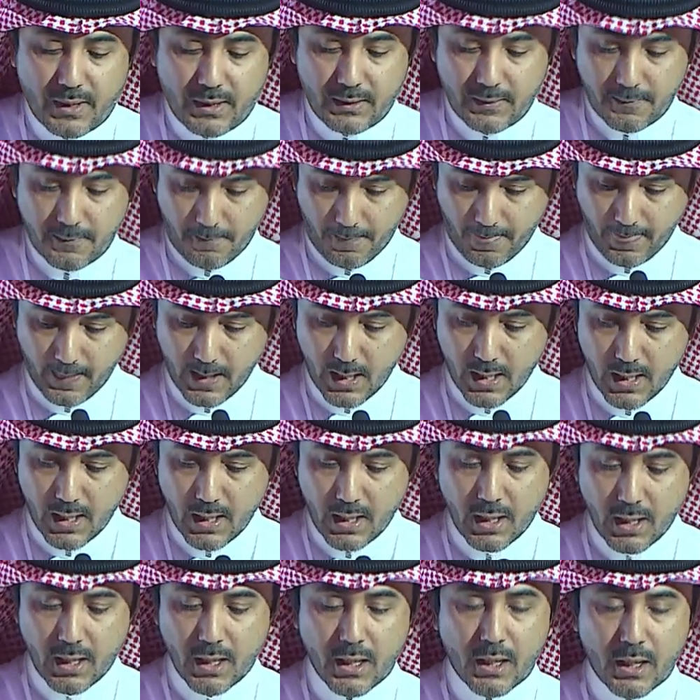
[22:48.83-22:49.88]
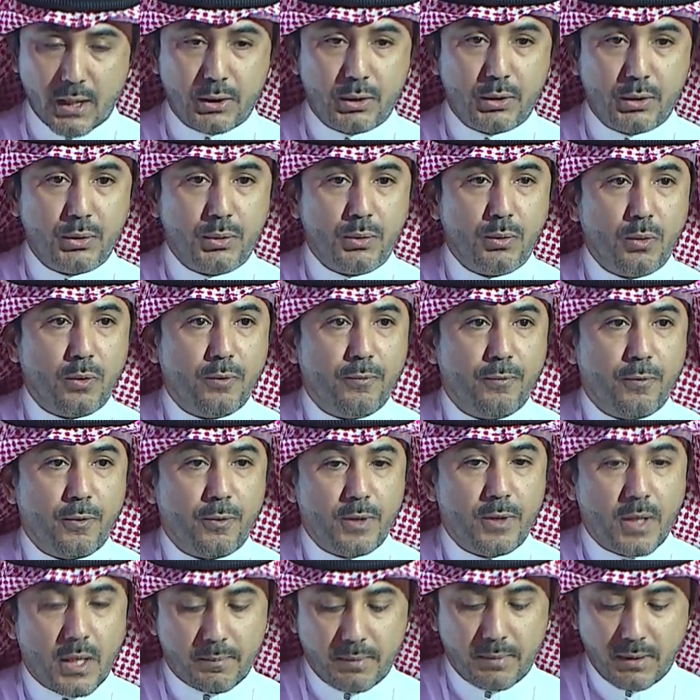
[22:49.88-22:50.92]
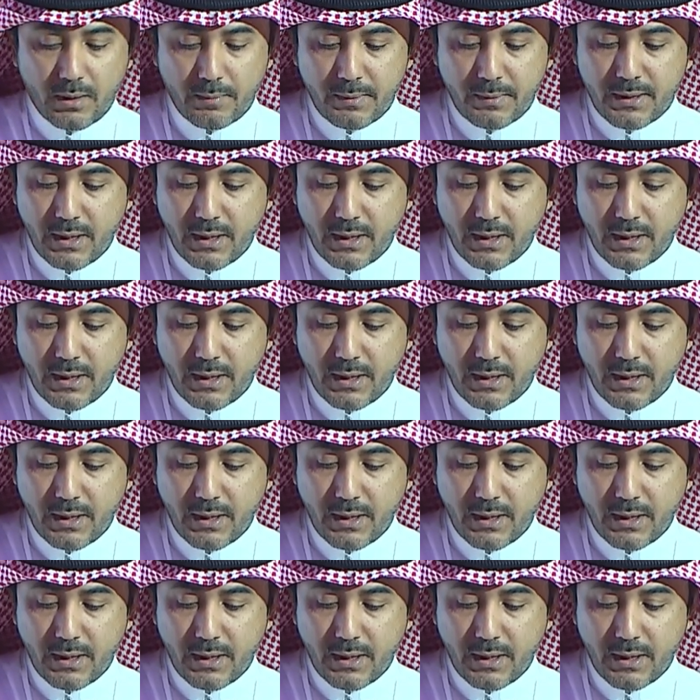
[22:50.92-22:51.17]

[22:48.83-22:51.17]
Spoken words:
to look for hyperlipidemia.